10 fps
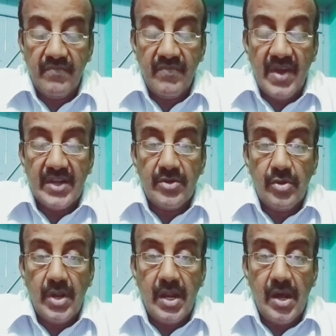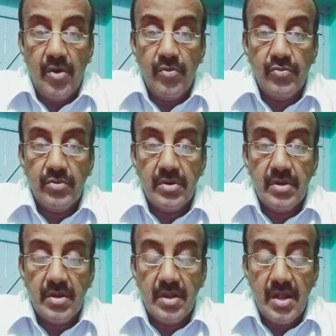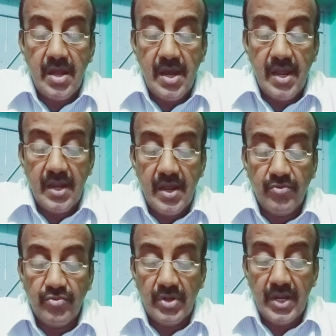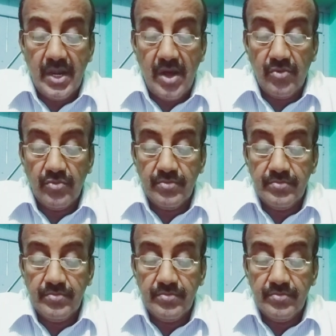had to get out and how to get out.